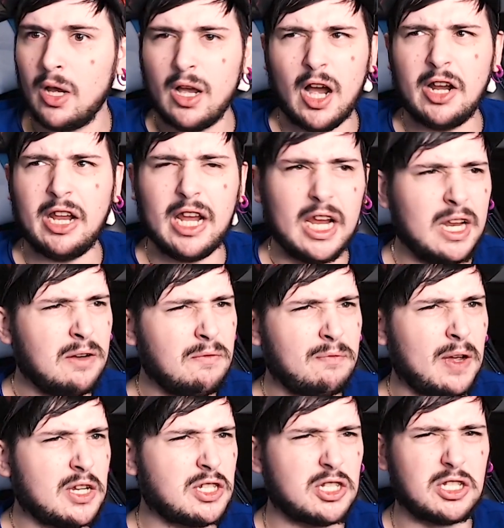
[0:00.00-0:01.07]
An
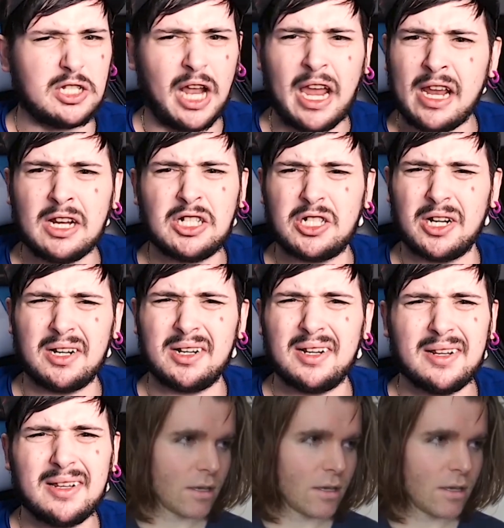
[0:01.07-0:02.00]
infestation?